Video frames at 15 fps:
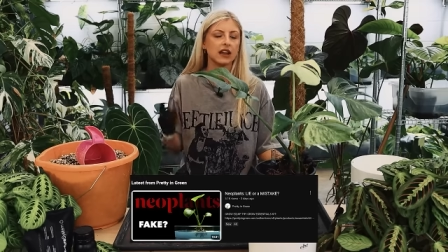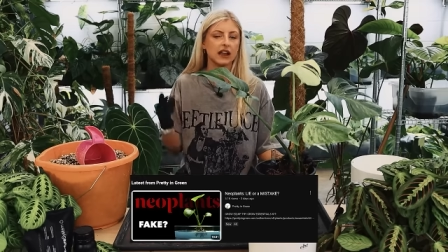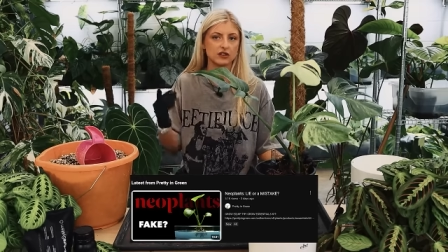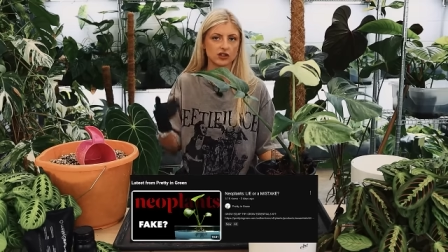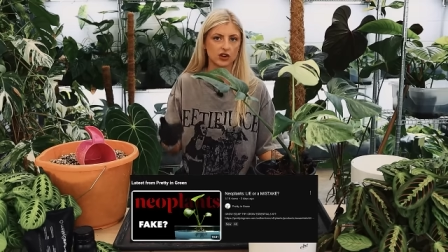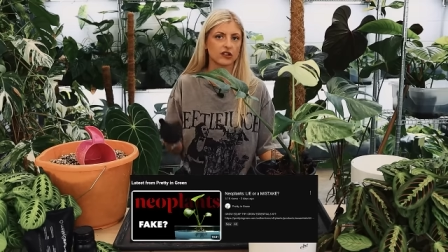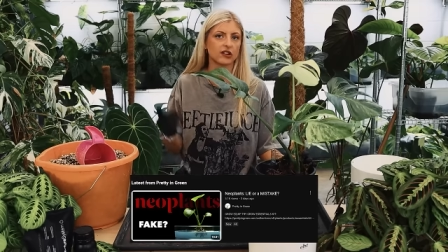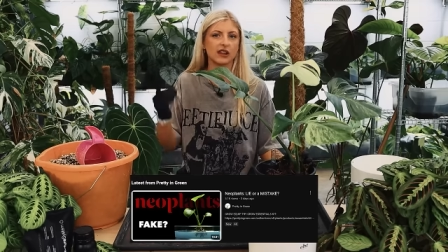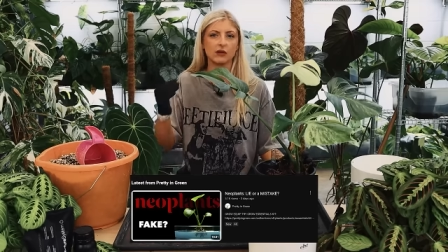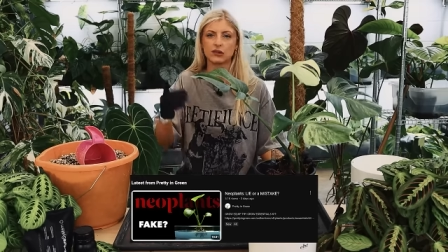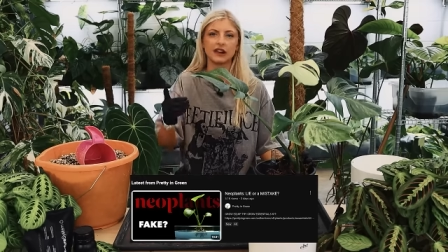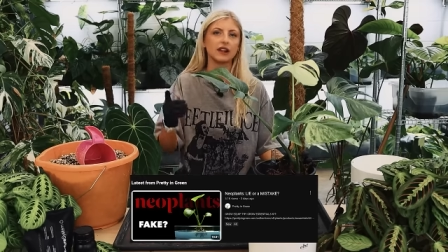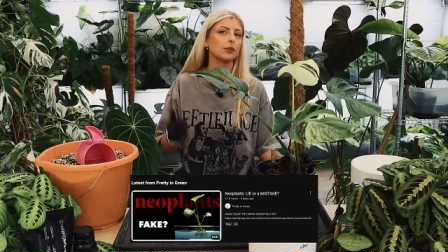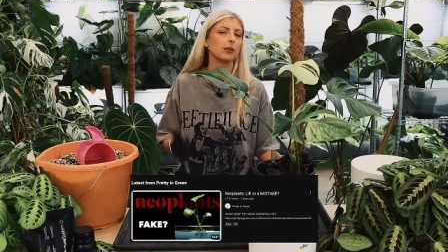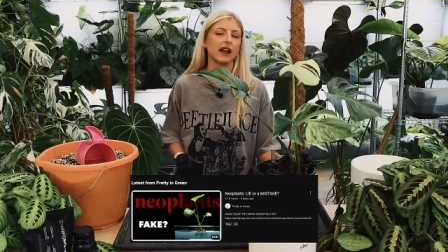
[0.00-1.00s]
It just, it
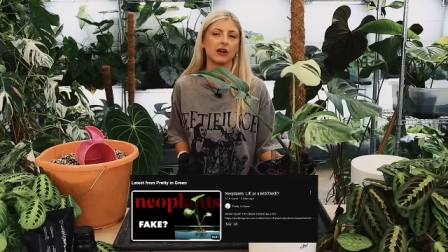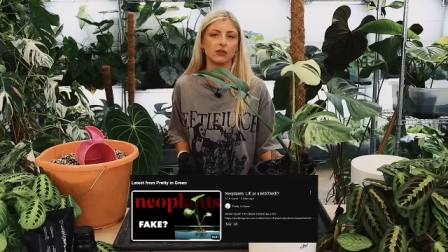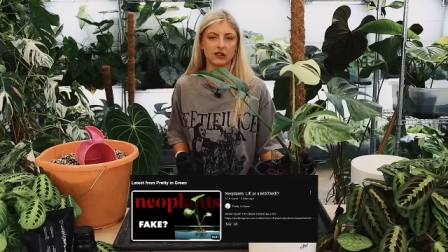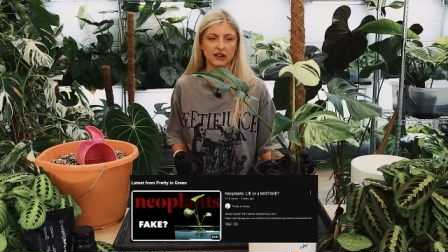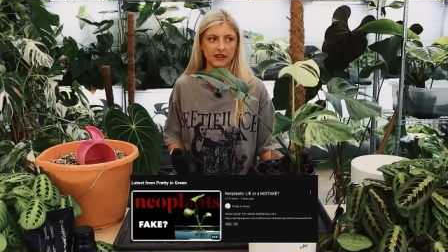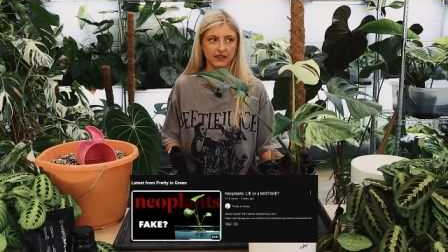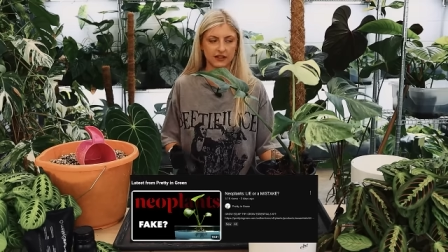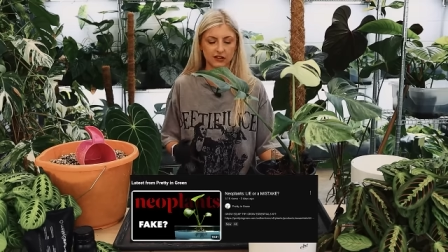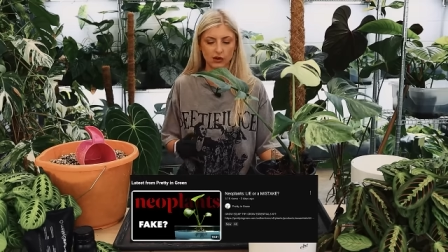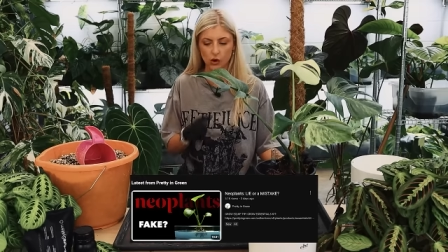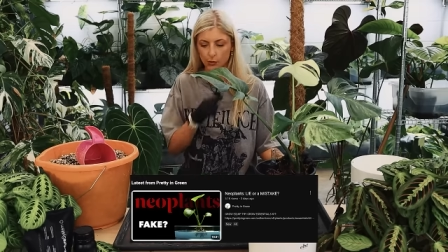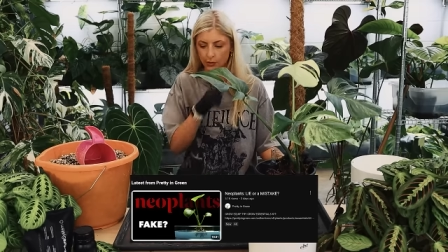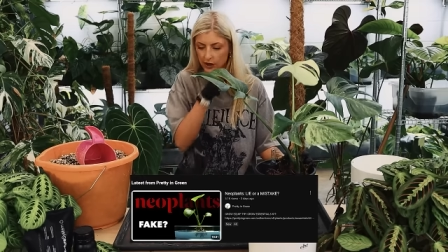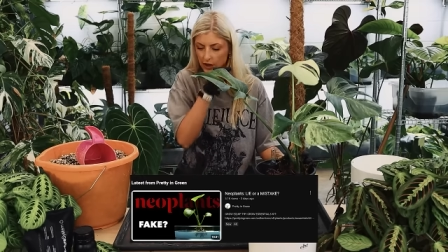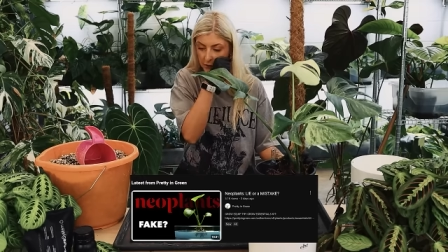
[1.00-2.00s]
was a little bit outside the
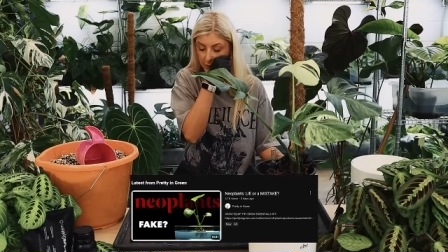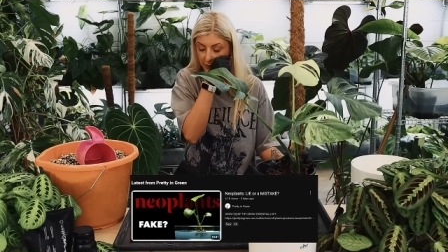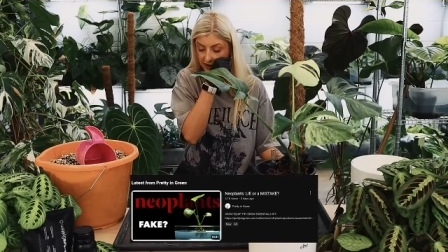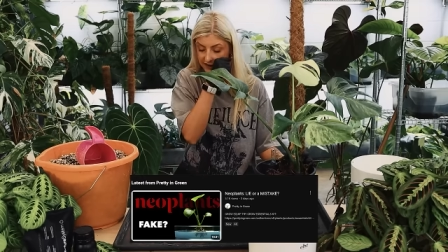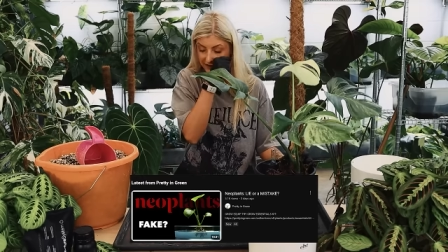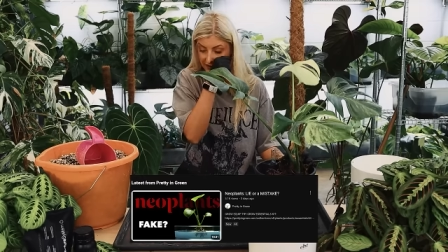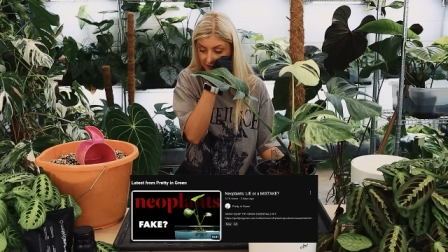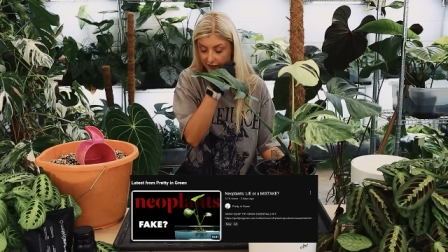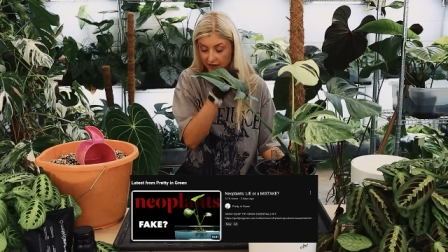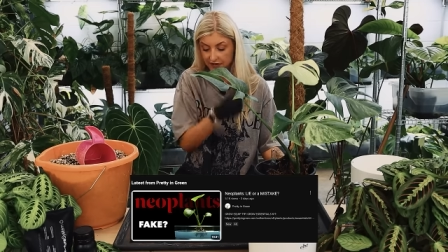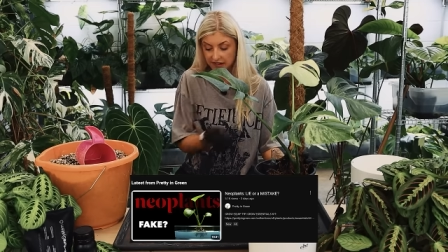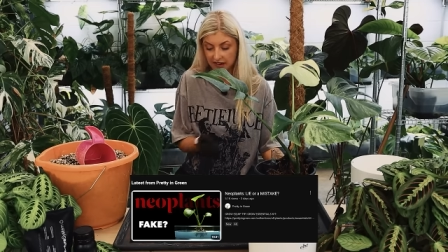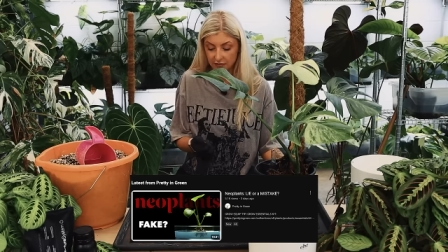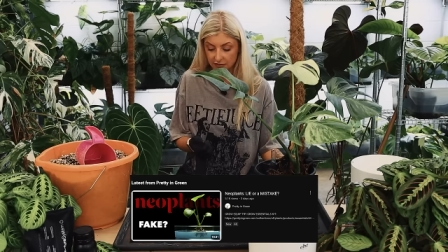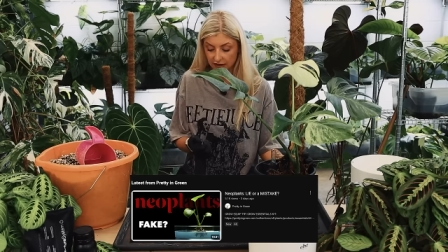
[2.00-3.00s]
scope. But basically found
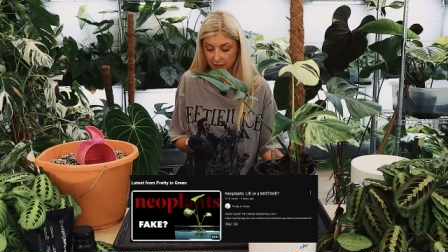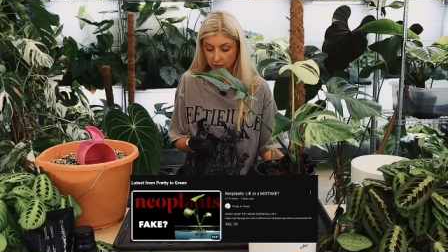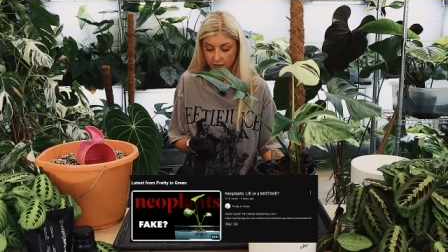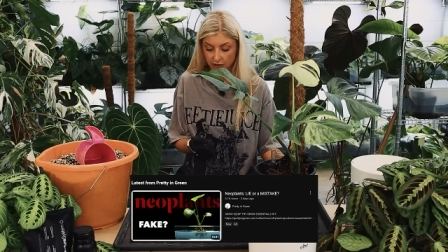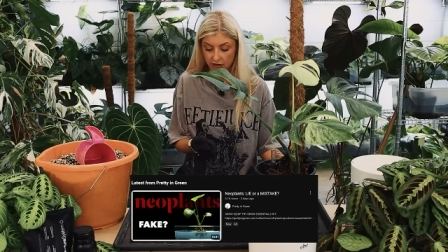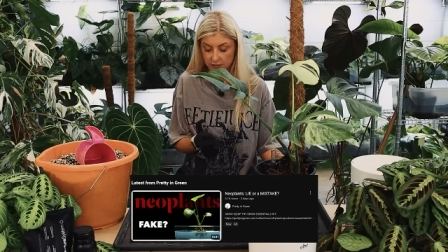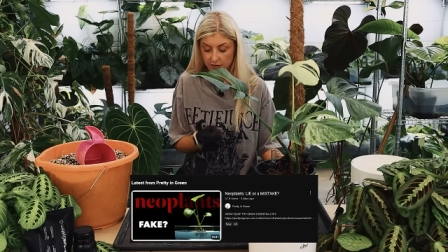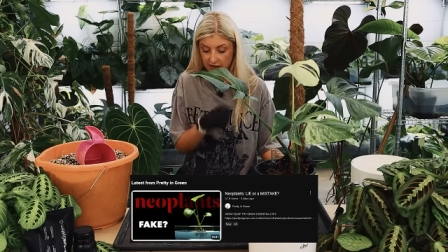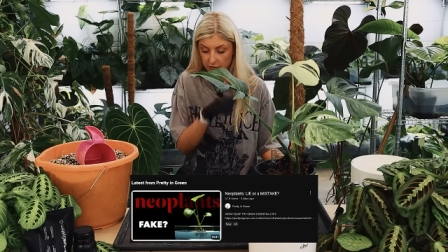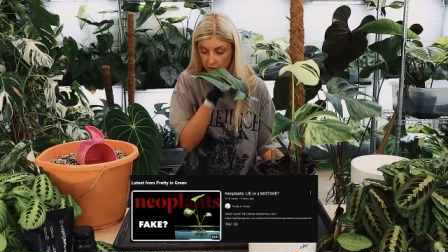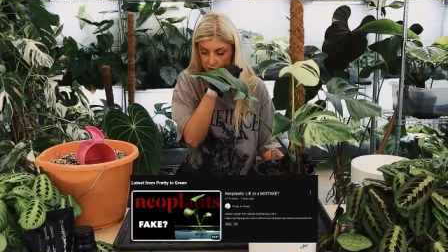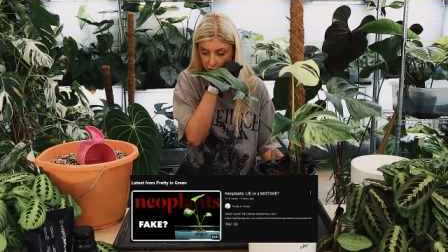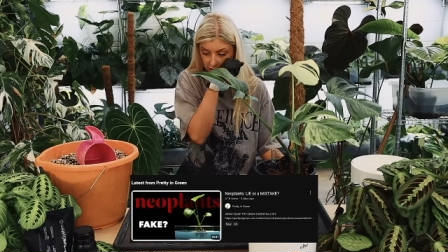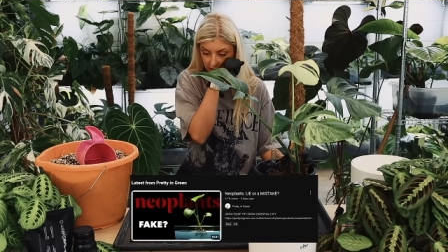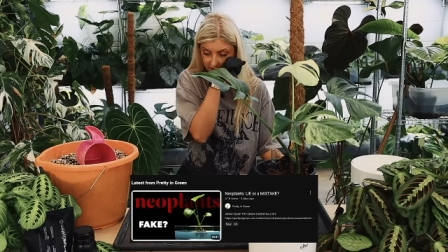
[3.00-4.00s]
the same thing as me,
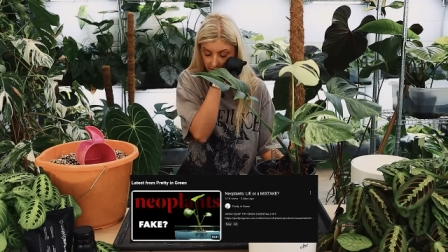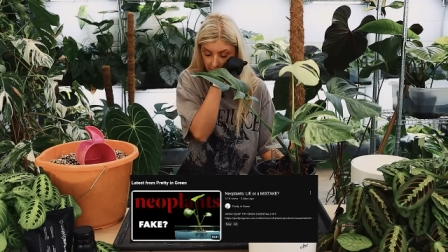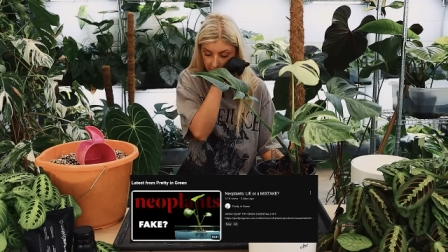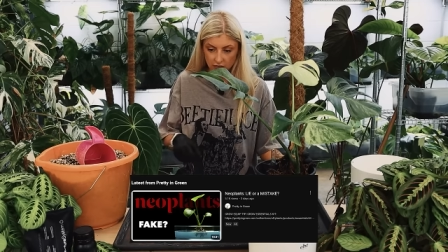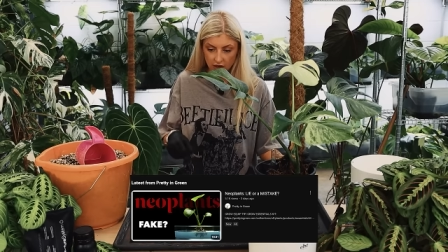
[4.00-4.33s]
which was